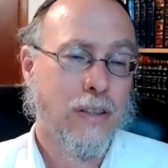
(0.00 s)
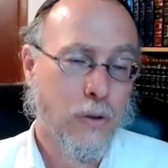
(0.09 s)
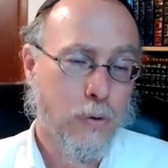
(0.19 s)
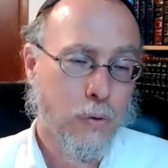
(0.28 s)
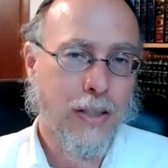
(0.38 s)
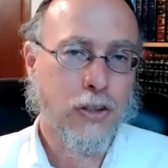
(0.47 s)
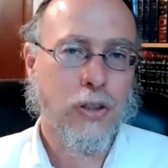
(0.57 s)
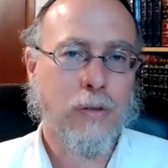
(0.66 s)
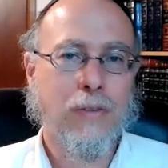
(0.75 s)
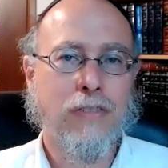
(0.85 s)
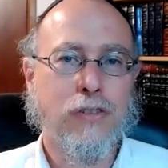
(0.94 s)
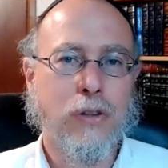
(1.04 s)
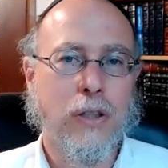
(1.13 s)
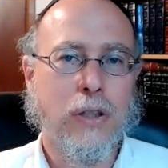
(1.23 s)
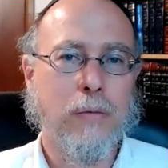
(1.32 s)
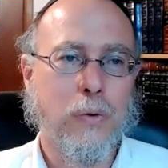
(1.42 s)
like we mentioned
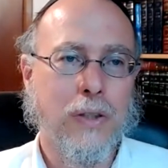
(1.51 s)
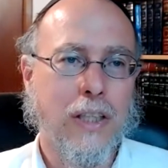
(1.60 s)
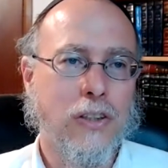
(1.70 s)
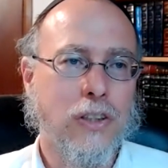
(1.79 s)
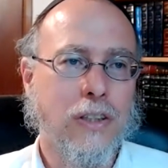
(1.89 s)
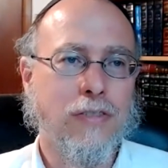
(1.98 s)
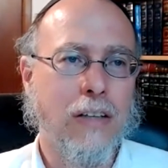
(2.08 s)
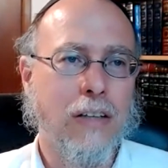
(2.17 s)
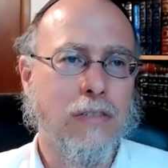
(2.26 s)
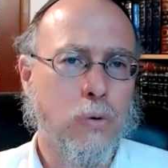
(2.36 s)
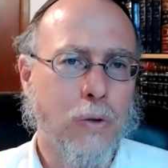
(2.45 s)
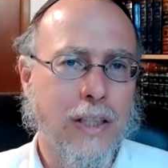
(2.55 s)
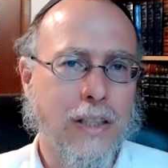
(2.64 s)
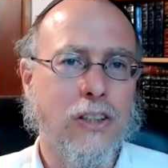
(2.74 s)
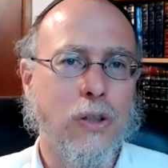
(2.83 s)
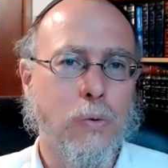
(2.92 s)
before, between ages 5 and
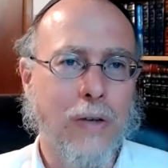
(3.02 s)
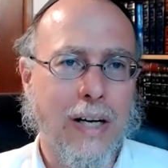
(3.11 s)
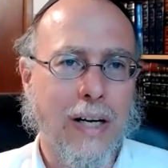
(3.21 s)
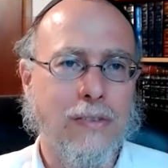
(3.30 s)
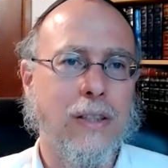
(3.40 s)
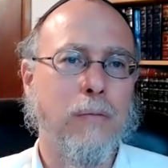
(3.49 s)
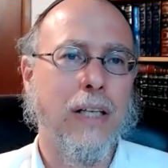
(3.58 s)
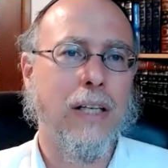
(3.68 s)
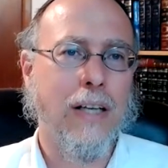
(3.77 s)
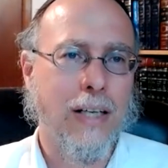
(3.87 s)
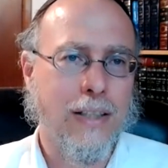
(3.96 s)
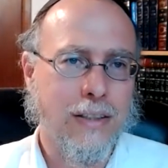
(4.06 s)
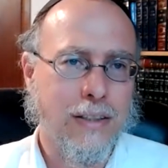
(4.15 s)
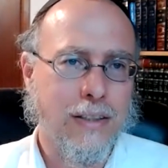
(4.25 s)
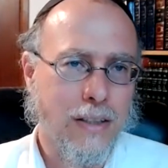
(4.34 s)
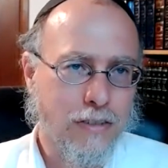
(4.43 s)
20, surrounded by
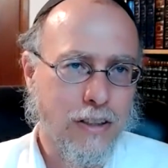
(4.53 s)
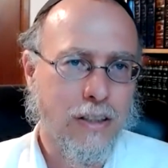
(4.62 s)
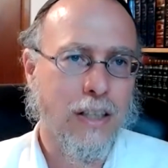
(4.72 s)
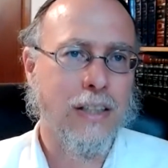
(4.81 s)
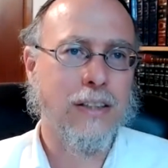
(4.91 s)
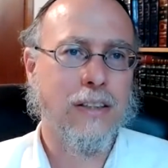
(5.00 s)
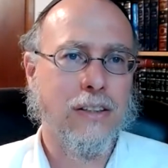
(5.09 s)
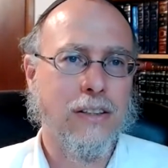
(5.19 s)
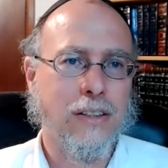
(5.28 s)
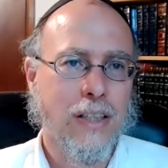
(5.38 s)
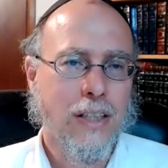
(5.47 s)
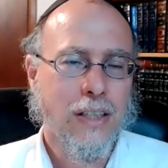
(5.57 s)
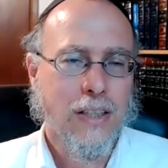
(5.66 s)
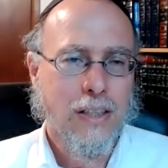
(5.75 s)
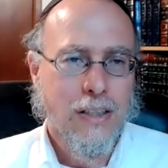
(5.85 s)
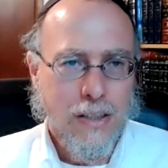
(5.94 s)
God's loving kindness.
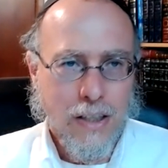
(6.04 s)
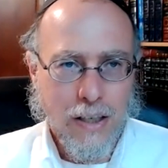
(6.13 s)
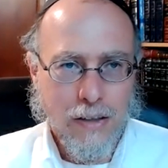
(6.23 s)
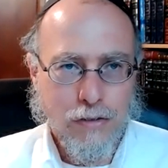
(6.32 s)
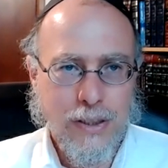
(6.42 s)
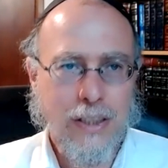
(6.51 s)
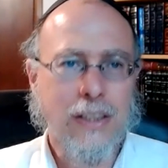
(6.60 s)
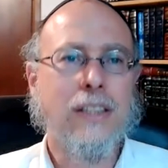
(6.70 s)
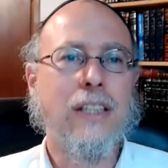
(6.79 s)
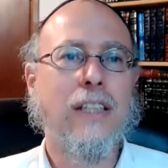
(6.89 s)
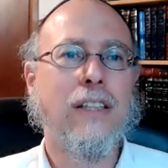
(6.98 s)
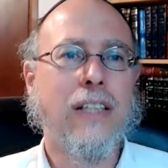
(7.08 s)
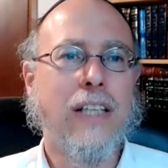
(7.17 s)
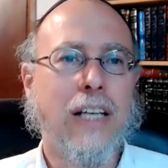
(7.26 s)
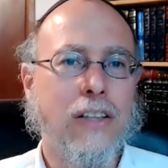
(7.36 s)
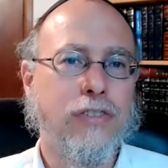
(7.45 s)
Life was easy and
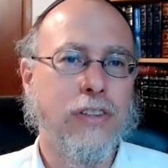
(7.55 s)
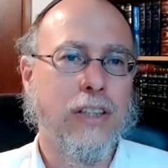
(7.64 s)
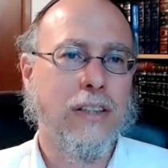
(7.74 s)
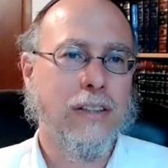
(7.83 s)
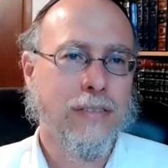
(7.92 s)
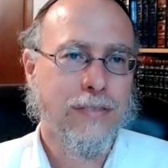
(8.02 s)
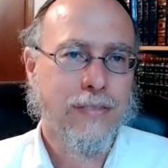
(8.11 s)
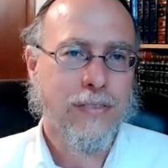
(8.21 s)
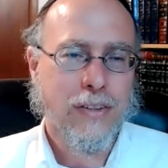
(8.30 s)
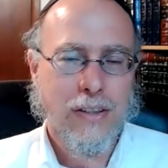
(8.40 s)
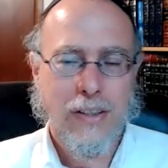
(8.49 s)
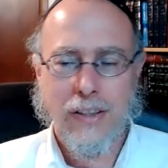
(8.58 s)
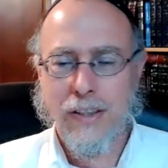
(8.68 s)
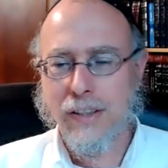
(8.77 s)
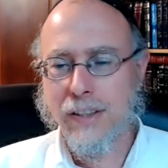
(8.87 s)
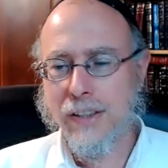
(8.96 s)
carefree.
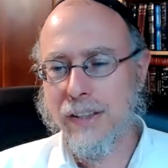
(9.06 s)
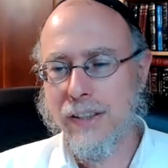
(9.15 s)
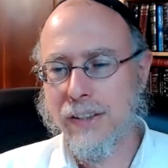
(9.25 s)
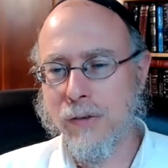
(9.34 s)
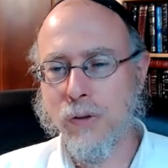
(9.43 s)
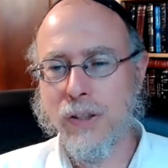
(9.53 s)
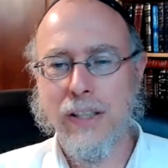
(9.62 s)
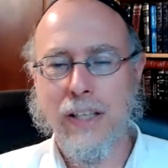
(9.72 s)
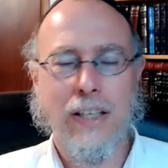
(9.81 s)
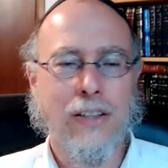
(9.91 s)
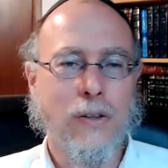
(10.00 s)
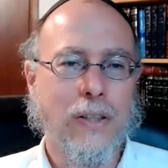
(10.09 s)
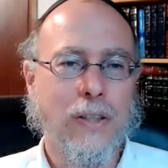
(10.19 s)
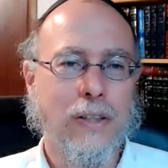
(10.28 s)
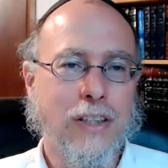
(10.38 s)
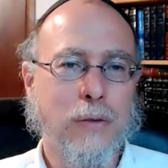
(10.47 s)
And someone that I know
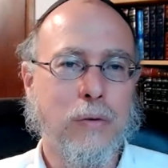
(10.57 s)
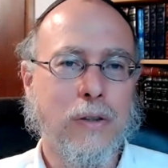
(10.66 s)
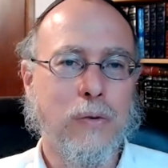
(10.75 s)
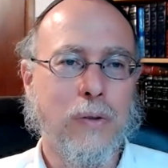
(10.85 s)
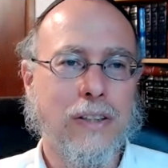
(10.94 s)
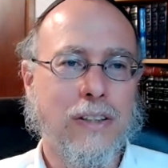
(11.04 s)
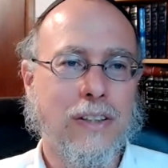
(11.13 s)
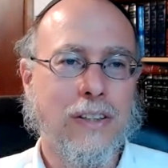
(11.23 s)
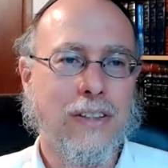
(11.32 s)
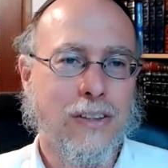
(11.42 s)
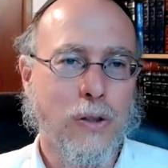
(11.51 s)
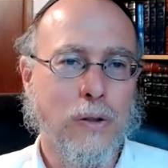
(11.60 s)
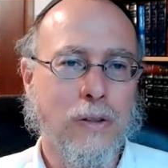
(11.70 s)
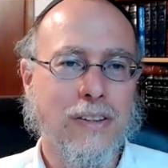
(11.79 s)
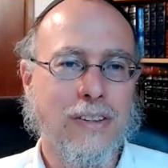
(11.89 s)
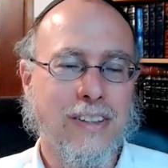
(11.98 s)
on Facebook
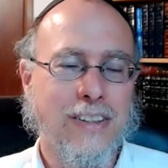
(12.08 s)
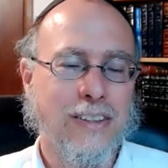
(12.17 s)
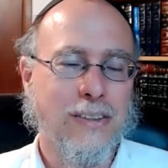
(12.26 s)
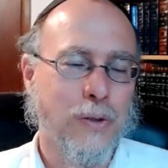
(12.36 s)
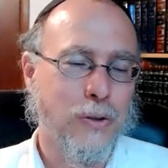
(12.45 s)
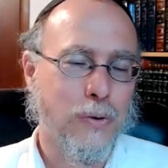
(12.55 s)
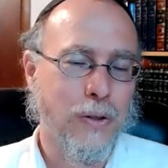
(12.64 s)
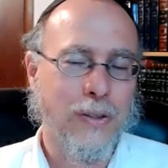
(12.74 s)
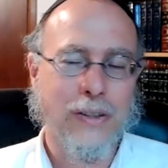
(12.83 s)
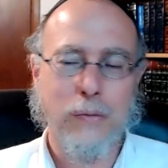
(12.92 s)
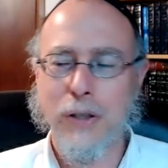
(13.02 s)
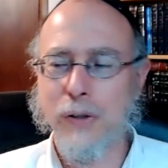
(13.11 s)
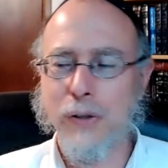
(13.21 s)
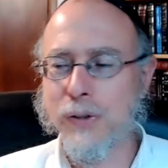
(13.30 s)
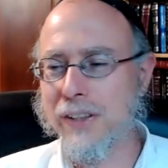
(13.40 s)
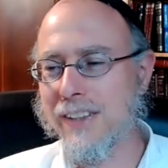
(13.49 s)
once wrote in a
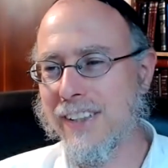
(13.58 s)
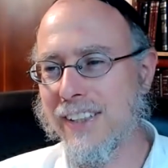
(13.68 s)
post,